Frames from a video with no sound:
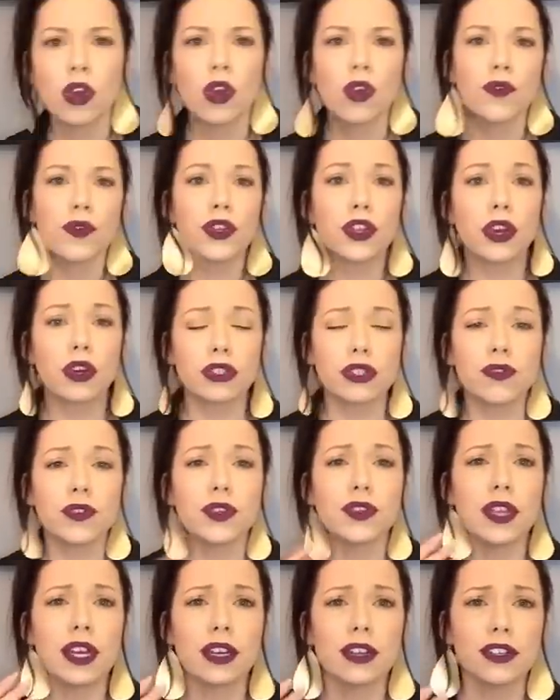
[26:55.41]
for those of you
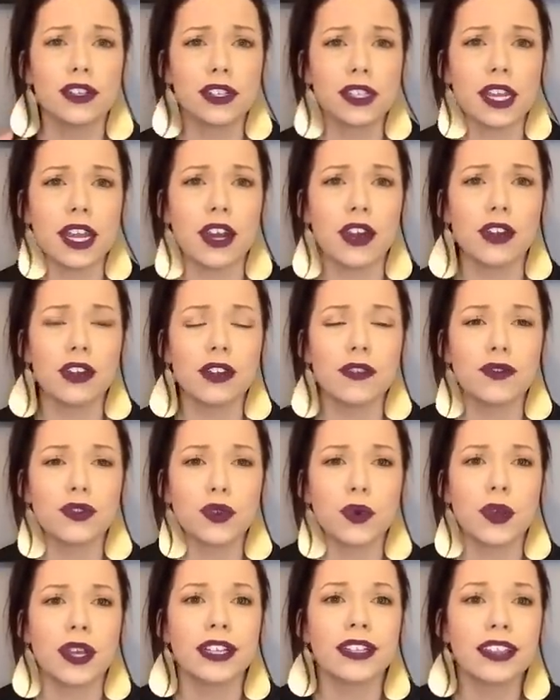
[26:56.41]
that are scared of
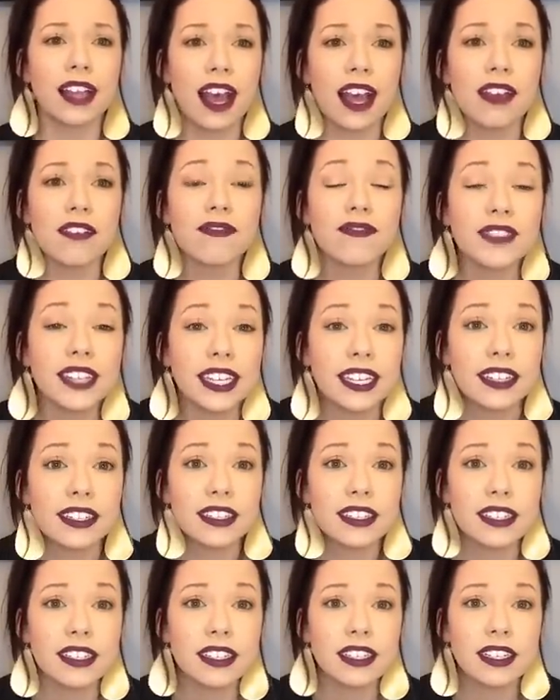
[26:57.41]
doing live
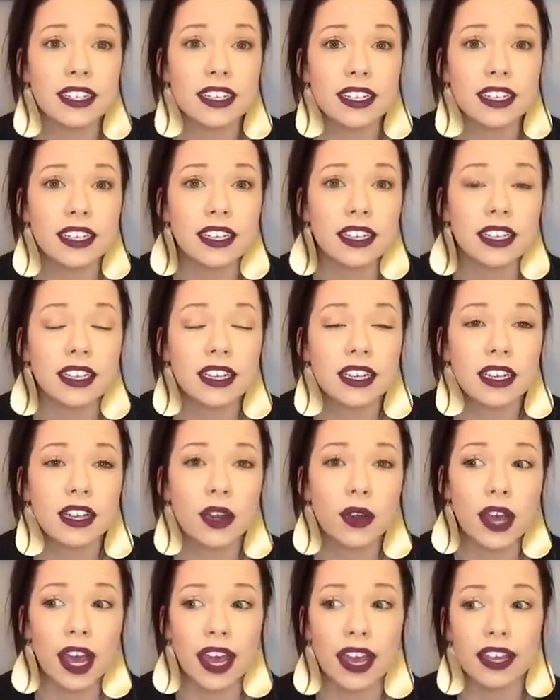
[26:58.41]
feeds,
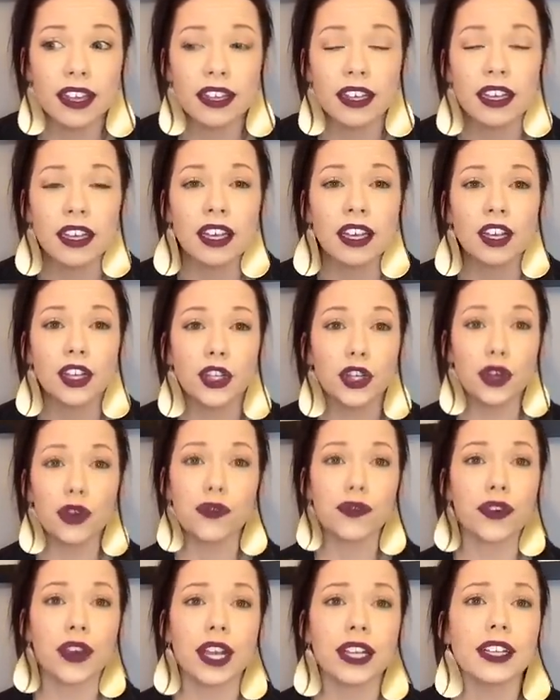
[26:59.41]
okay? You're
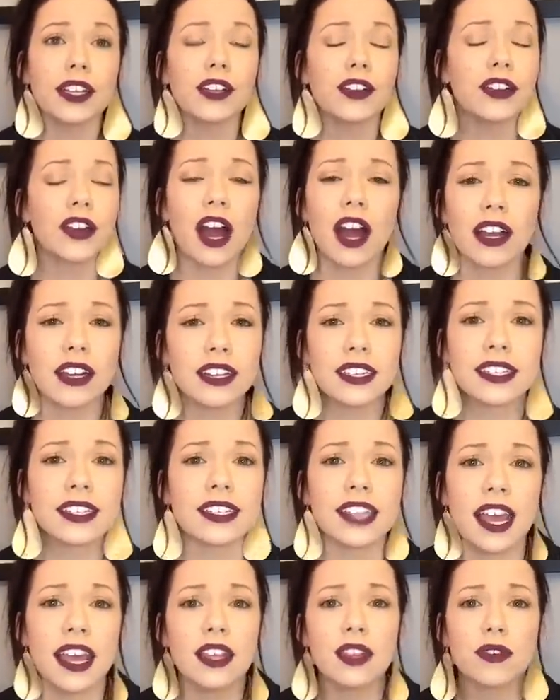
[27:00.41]
afraid that you're not going to
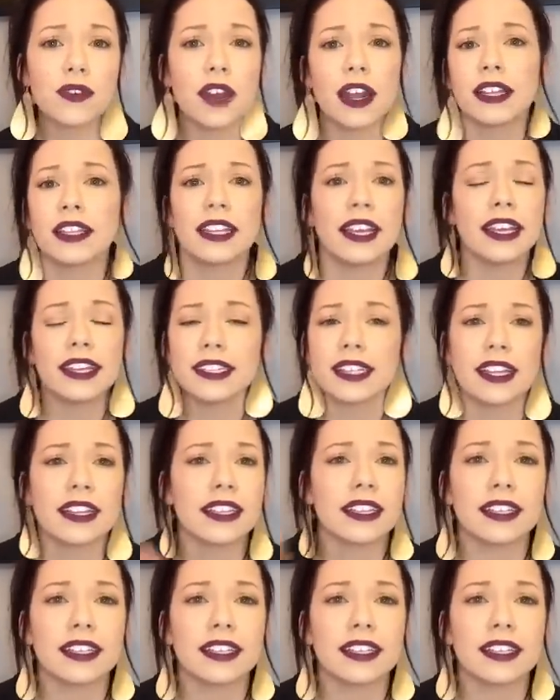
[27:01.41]
say the right things at